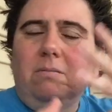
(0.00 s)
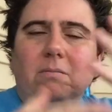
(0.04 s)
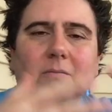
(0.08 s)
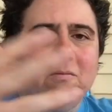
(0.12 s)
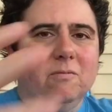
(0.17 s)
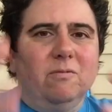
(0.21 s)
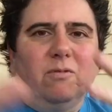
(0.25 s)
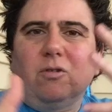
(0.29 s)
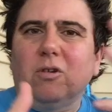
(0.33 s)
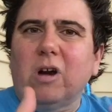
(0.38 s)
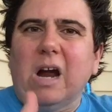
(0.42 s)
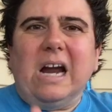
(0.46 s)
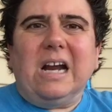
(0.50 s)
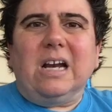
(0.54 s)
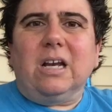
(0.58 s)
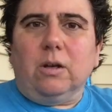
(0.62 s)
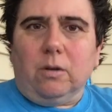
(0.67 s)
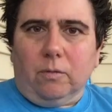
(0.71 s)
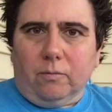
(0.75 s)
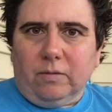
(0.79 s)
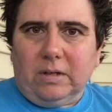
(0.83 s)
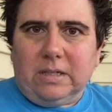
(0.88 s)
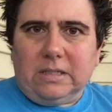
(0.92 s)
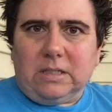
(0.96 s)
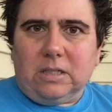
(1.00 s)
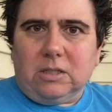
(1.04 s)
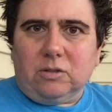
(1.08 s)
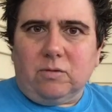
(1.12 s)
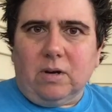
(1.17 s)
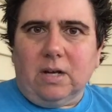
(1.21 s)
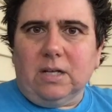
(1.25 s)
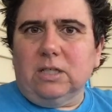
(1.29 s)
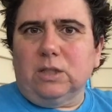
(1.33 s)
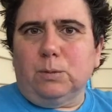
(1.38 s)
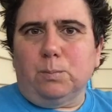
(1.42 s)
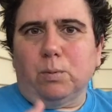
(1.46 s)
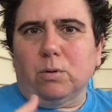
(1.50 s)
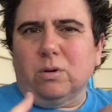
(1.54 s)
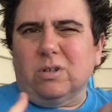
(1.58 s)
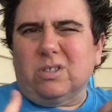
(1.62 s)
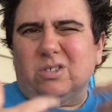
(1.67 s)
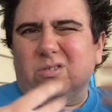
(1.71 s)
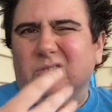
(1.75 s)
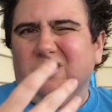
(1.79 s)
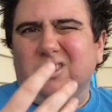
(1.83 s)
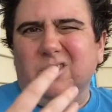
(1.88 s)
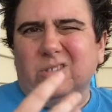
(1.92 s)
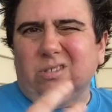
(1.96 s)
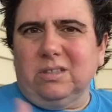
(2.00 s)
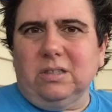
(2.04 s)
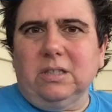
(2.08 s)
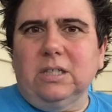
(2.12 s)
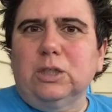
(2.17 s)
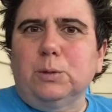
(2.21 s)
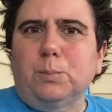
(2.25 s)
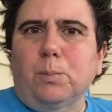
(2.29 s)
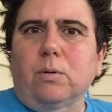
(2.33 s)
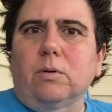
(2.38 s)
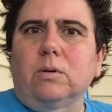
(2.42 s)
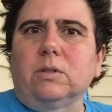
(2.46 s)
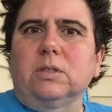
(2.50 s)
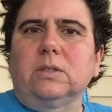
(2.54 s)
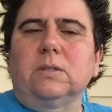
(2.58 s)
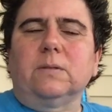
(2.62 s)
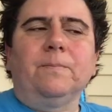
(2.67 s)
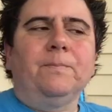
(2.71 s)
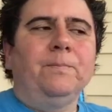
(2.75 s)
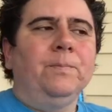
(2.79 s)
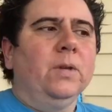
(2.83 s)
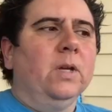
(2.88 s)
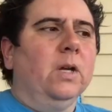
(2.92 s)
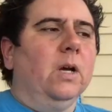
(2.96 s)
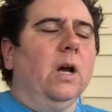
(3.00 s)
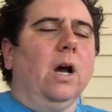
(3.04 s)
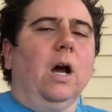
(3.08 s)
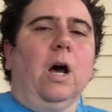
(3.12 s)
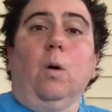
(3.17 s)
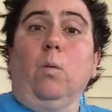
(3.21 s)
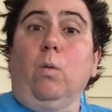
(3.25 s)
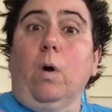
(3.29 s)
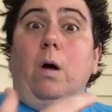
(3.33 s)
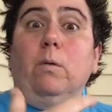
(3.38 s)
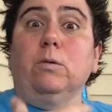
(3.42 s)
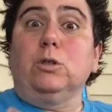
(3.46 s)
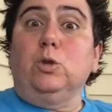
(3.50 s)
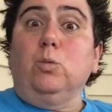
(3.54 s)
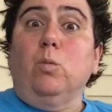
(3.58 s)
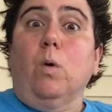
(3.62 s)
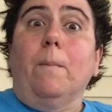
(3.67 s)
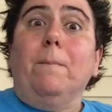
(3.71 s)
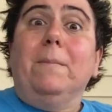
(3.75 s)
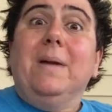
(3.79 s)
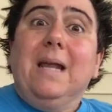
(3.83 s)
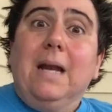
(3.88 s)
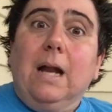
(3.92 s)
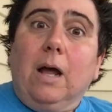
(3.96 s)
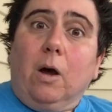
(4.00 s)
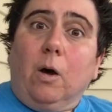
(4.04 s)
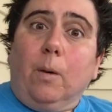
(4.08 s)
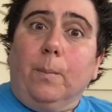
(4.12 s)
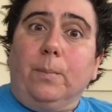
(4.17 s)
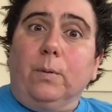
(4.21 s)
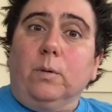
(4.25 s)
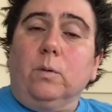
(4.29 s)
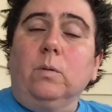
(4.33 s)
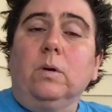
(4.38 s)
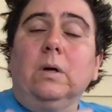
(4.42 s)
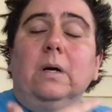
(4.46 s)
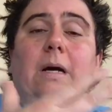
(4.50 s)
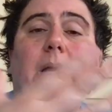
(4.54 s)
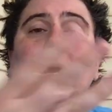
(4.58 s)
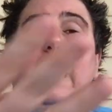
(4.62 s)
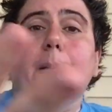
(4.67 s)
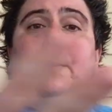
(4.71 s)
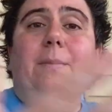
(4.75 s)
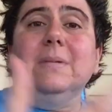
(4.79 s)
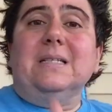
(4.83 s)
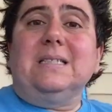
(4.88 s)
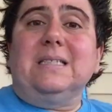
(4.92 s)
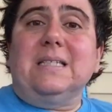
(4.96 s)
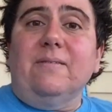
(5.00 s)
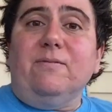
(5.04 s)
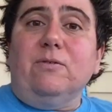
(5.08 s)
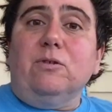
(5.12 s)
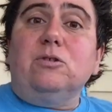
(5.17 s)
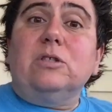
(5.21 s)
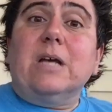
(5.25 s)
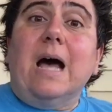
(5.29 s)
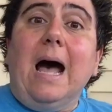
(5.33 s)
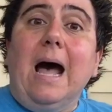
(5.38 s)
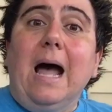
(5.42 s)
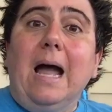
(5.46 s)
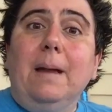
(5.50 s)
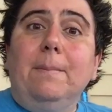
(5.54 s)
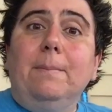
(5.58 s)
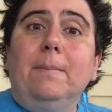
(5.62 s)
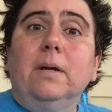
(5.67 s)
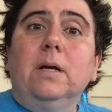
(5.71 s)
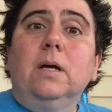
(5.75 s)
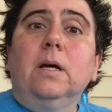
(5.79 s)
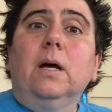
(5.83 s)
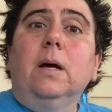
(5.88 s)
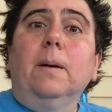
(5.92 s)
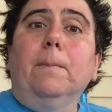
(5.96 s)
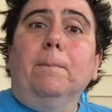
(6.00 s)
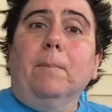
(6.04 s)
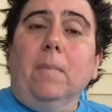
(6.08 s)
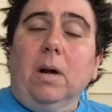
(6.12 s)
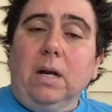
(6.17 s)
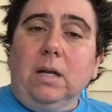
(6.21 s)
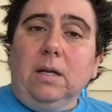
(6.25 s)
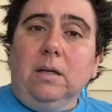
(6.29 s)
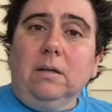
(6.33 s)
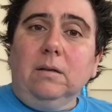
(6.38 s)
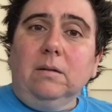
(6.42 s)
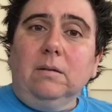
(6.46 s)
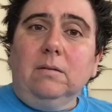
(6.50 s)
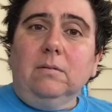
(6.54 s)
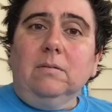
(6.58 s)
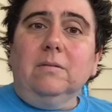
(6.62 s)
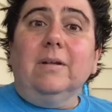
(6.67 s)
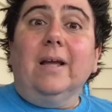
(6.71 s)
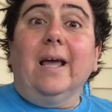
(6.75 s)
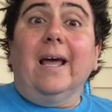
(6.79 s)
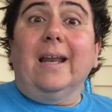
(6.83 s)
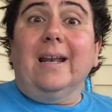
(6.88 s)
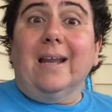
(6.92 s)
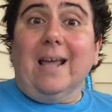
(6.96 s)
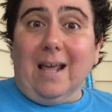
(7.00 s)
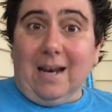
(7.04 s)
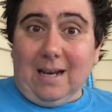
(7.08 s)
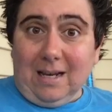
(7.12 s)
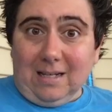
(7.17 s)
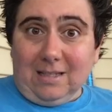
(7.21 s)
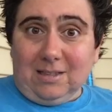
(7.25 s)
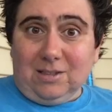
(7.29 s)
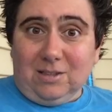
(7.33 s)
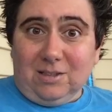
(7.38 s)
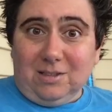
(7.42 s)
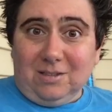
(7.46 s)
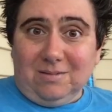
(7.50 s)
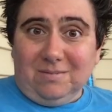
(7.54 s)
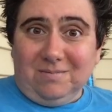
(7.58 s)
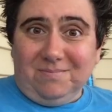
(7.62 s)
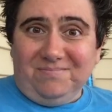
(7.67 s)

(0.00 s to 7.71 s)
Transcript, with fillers: A variety of reasons, right? It's personal to each person. Uh, why would you want me to help you? I'm going to save you time, money, and headaches.